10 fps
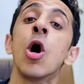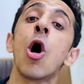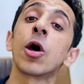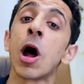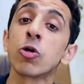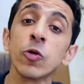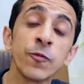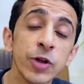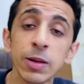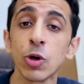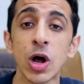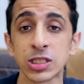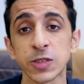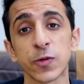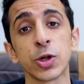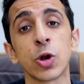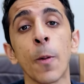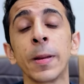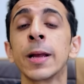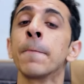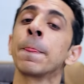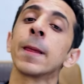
or how to frame your answers for the topic,